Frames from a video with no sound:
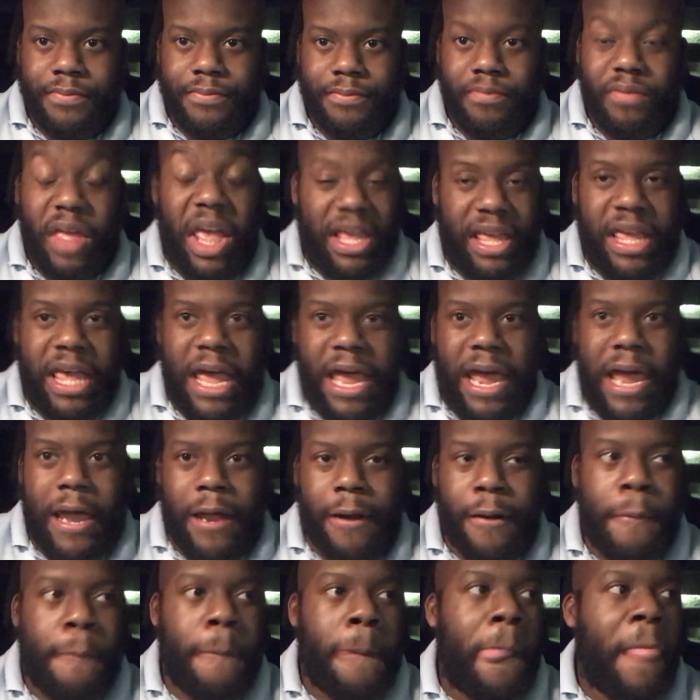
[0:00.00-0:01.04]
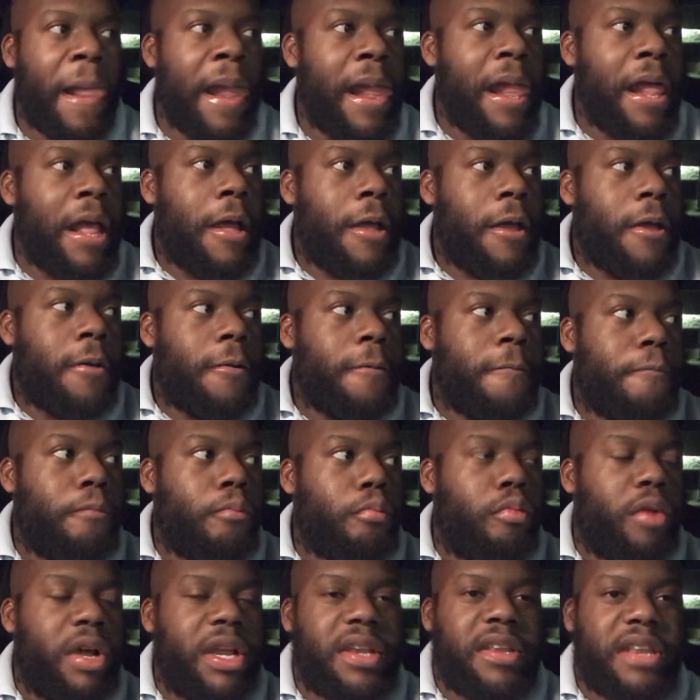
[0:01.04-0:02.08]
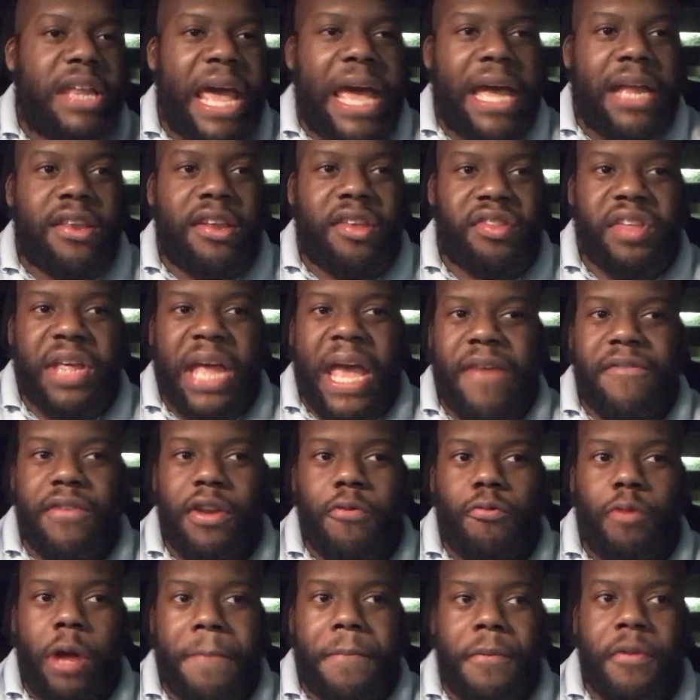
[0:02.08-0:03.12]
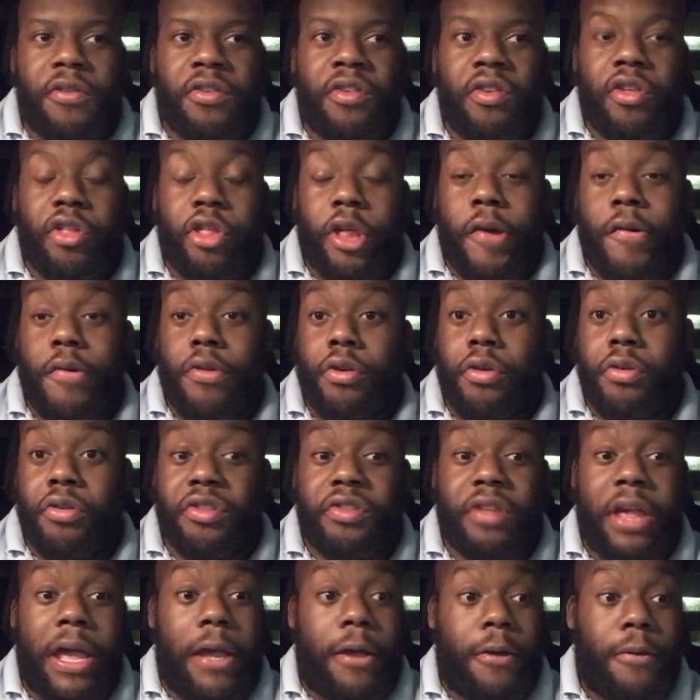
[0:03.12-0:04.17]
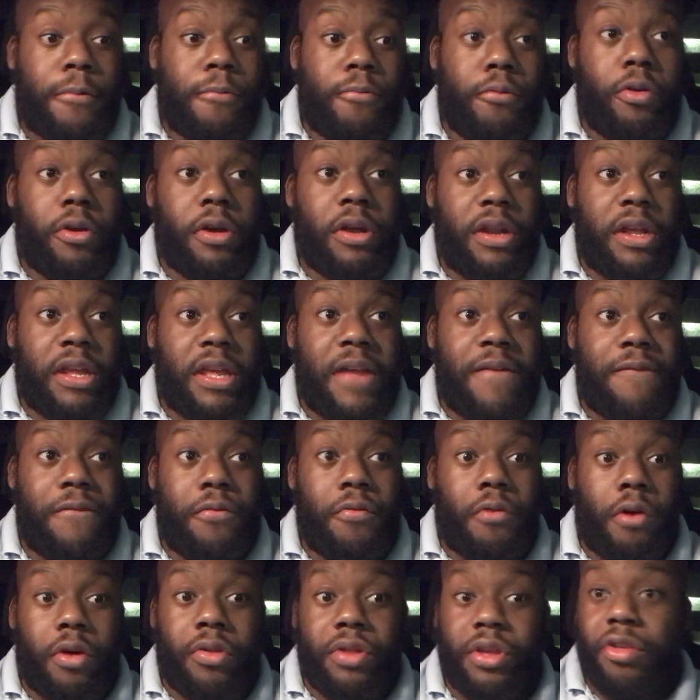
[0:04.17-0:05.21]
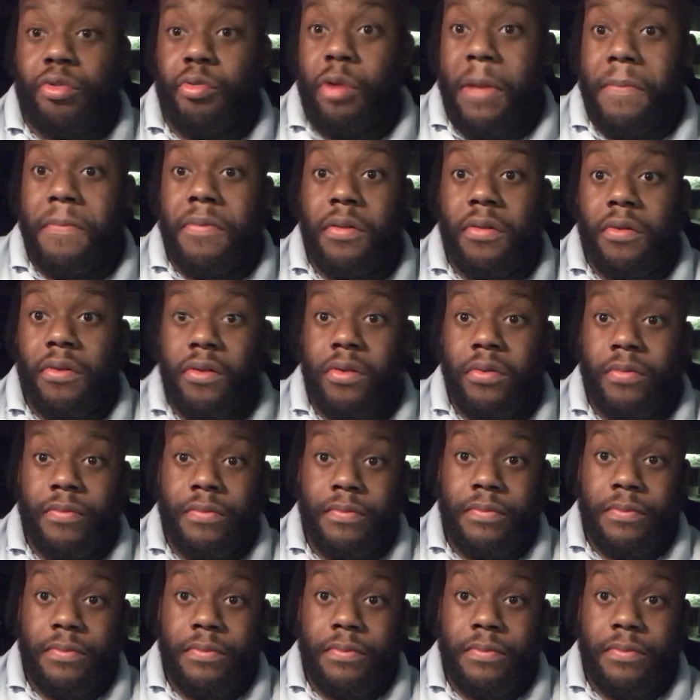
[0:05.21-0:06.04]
They can. When Dak doesn't have any weapons, Jerry Jones is like, we're going to give you all these weapons.